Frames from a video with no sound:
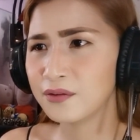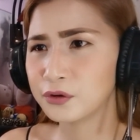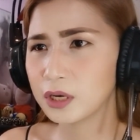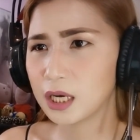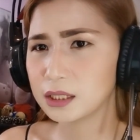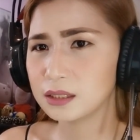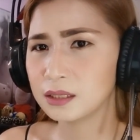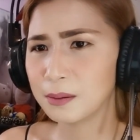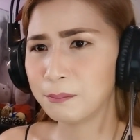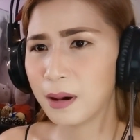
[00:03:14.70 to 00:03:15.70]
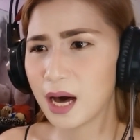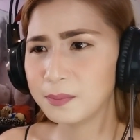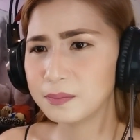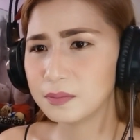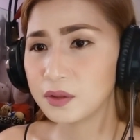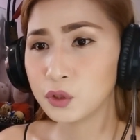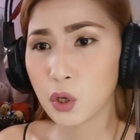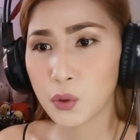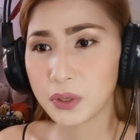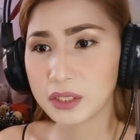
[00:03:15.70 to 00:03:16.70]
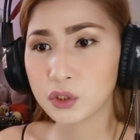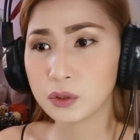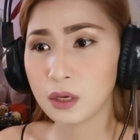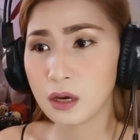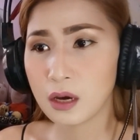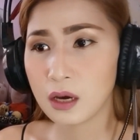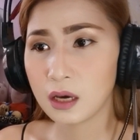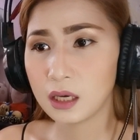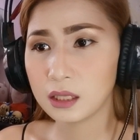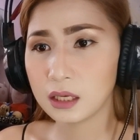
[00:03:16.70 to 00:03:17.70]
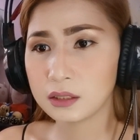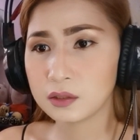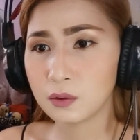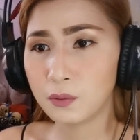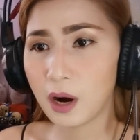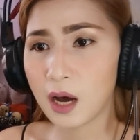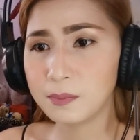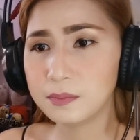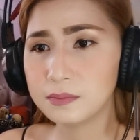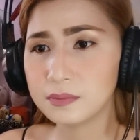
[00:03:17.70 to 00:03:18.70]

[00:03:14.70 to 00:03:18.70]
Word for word: I forgot. Bob? No, it's, I think it's Rob.